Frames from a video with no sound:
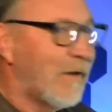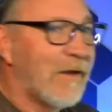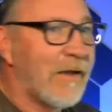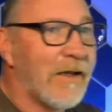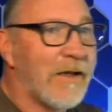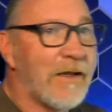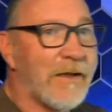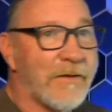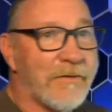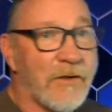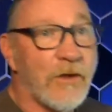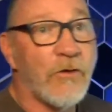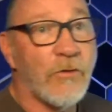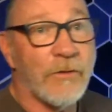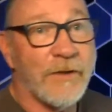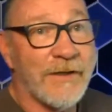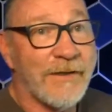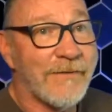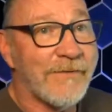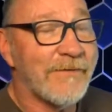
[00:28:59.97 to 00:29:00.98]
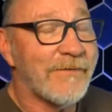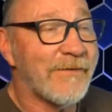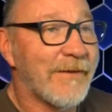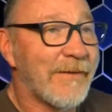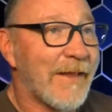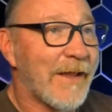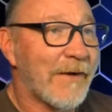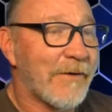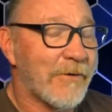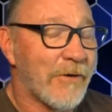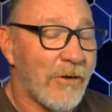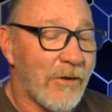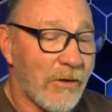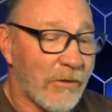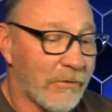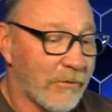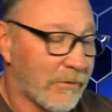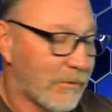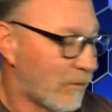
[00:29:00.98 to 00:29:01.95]
No, I didn't see that at
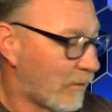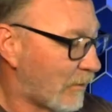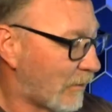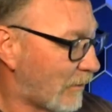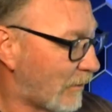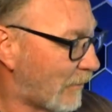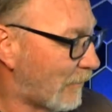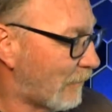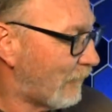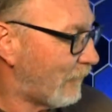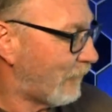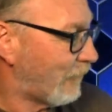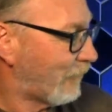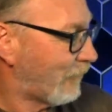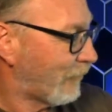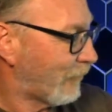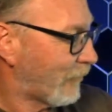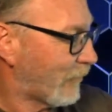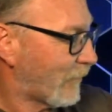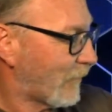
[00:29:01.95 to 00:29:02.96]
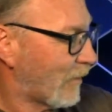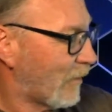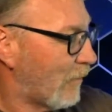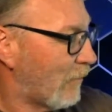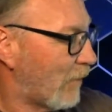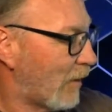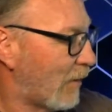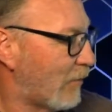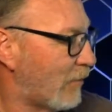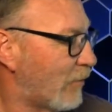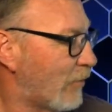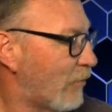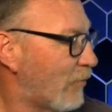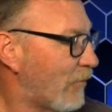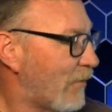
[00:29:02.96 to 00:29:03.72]
all. I know